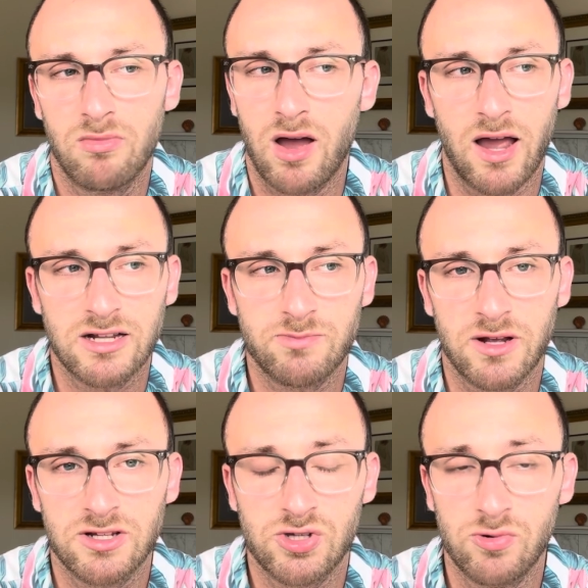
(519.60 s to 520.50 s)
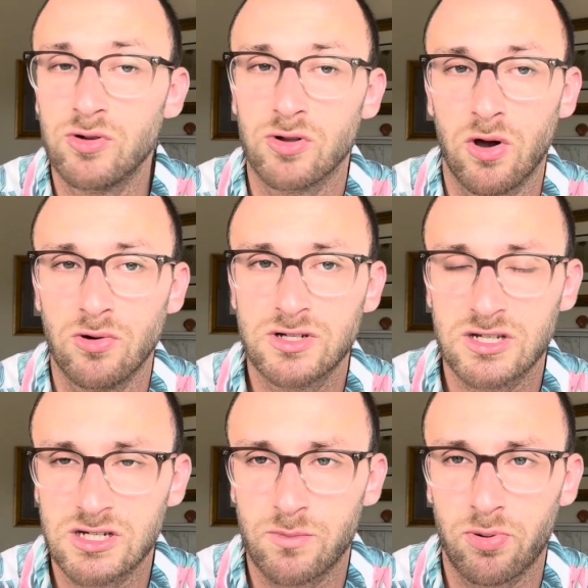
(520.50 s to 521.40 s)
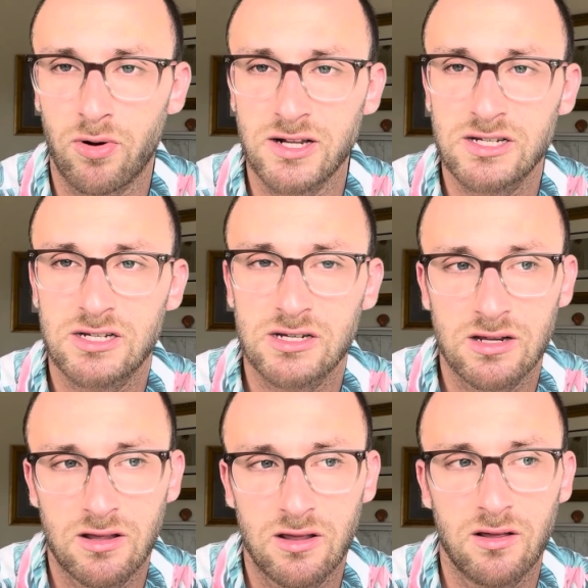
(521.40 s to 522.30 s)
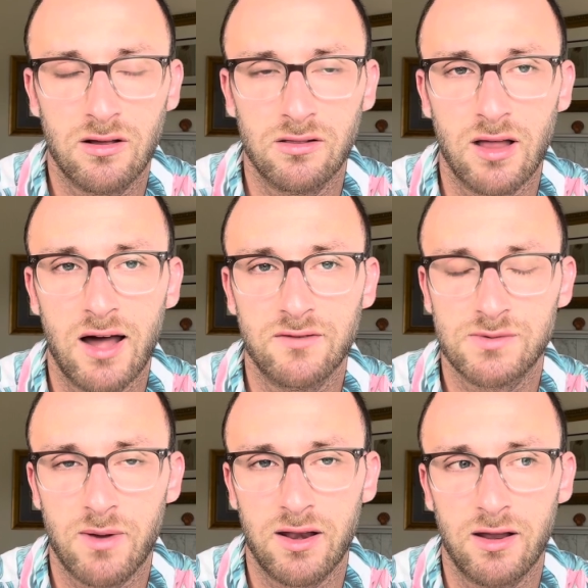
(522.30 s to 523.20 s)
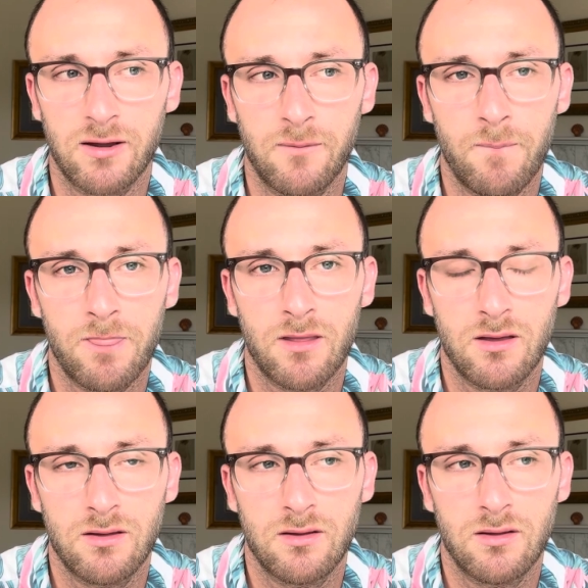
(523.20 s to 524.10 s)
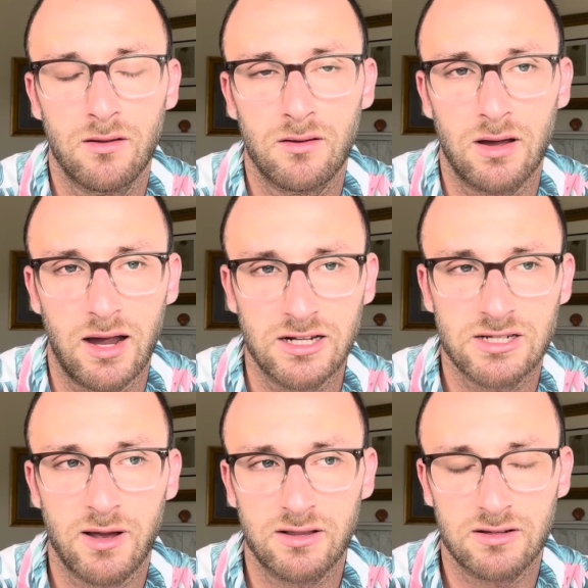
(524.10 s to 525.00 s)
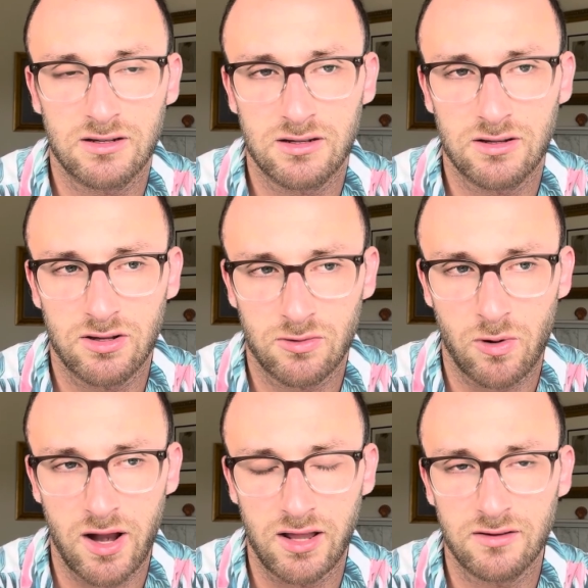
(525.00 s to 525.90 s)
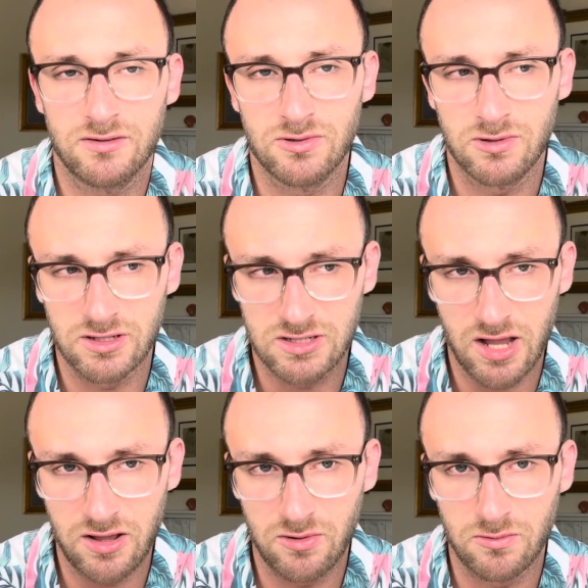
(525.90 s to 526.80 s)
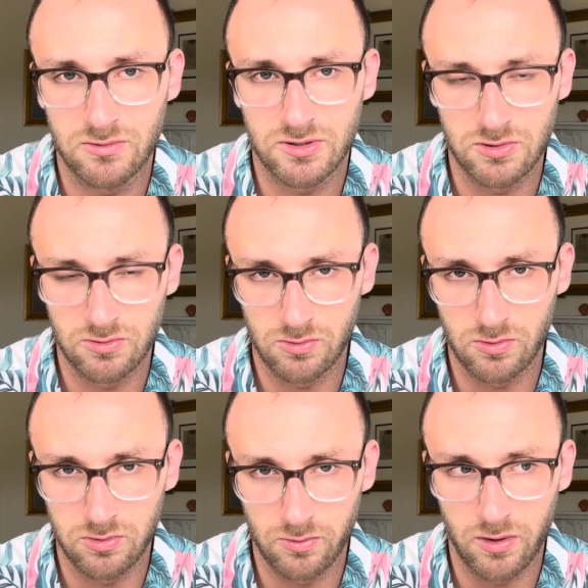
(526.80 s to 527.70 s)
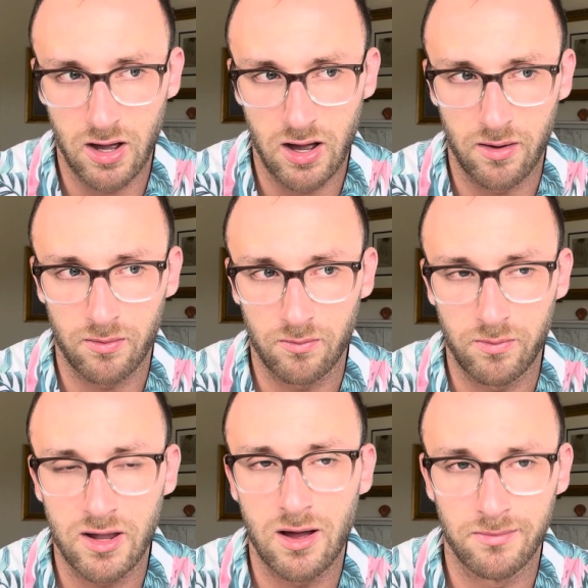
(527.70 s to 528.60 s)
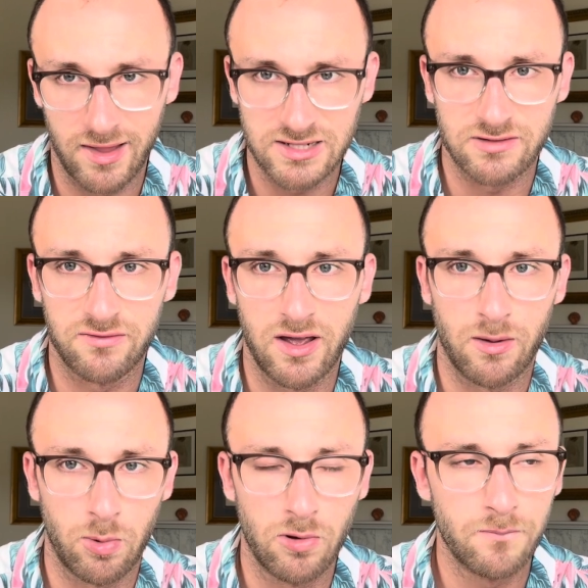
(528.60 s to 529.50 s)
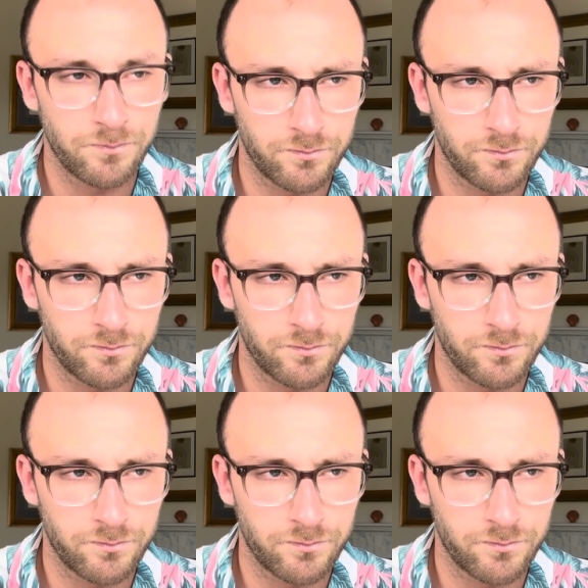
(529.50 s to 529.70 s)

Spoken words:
I expect student loans to suppress a lot of spending. I expect credit to continue to become less available.